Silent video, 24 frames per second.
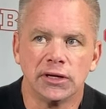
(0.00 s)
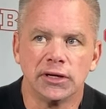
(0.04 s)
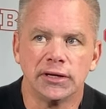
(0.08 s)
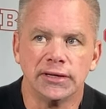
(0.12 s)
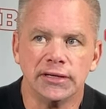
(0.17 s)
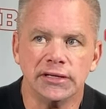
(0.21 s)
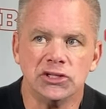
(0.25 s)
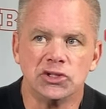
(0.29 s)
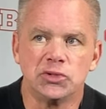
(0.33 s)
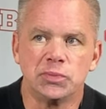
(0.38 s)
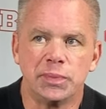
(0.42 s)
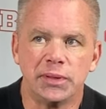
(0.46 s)

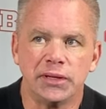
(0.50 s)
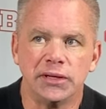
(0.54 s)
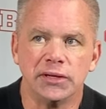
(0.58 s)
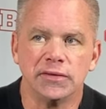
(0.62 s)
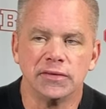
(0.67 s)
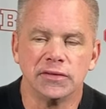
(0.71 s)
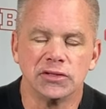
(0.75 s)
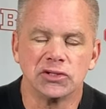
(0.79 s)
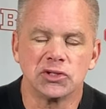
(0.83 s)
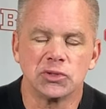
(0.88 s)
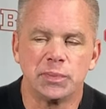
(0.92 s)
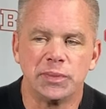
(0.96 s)
He's been in
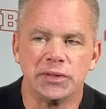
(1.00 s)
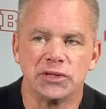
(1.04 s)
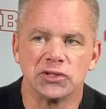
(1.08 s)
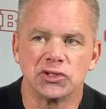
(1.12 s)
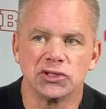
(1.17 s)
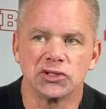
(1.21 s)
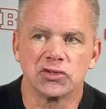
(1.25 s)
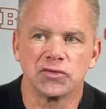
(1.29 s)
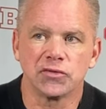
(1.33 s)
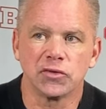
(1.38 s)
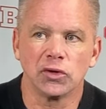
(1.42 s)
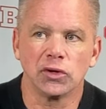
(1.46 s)
this
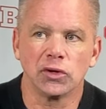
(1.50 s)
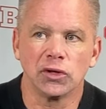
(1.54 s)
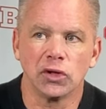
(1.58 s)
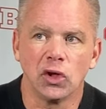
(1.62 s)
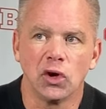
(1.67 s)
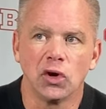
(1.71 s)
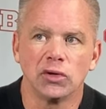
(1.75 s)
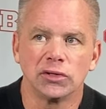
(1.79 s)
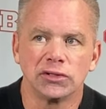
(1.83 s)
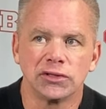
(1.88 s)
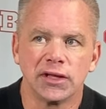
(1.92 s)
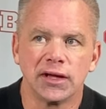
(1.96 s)
business for a
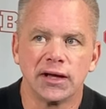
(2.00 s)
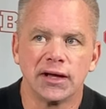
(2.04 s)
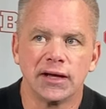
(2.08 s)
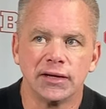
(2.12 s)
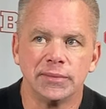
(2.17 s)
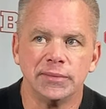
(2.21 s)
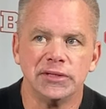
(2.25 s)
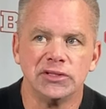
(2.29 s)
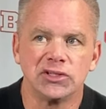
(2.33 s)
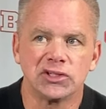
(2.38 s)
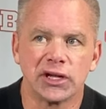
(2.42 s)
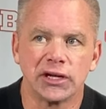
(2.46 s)
long time.
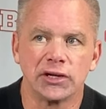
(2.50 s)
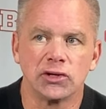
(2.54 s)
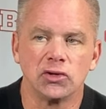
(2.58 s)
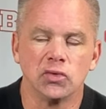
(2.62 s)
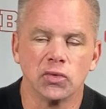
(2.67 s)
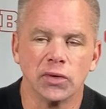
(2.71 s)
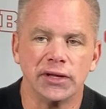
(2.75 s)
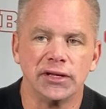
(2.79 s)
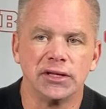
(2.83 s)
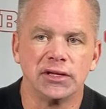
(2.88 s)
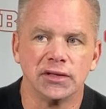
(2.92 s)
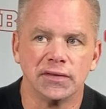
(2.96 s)
He's got
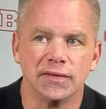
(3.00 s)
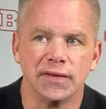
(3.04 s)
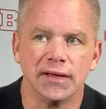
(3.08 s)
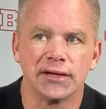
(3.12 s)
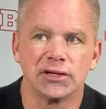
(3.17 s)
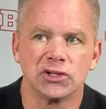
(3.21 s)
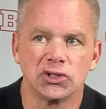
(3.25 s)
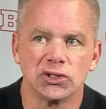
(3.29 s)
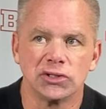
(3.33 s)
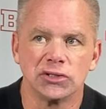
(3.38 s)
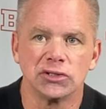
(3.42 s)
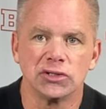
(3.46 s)
great
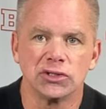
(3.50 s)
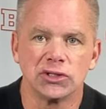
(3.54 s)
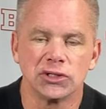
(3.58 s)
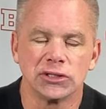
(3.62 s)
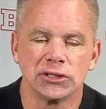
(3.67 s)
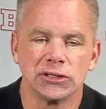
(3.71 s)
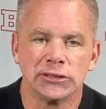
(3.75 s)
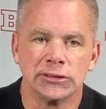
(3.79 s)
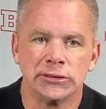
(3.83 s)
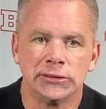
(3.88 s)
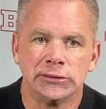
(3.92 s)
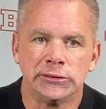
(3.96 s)
connections.
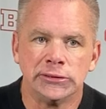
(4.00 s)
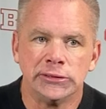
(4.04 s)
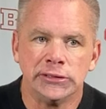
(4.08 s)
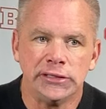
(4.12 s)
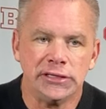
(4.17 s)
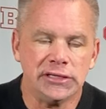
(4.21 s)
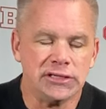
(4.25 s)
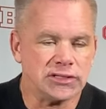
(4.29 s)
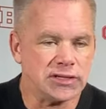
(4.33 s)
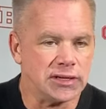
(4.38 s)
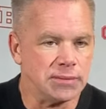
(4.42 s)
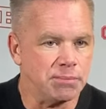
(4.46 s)

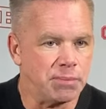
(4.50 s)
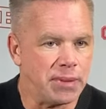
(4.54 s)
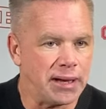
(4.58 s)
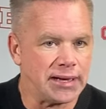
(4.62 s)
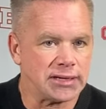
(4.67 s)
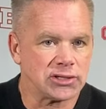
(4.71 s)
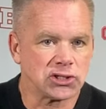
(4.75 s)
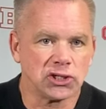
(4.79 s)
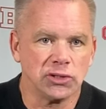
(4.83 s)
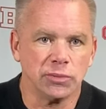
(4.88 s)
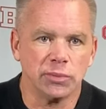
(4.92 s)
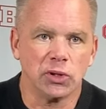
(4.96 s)
He's a
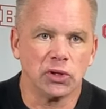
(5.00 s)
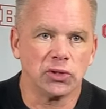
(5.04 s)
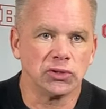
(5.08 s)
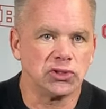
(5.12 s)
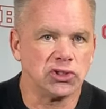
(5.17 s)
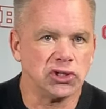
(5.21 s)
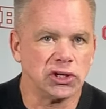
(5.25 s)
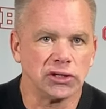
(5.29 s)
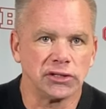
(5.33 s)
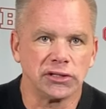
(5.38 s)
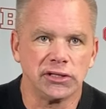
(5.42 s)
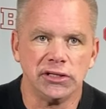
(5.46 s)
basketball
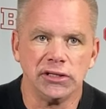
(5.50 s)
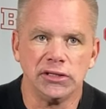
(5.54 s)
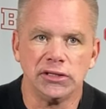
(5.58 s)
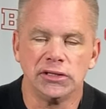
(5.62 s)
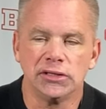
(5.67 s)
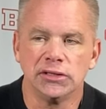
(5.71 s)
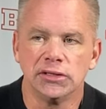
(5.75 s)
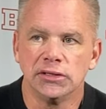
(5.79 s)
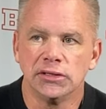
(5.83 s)
junkie.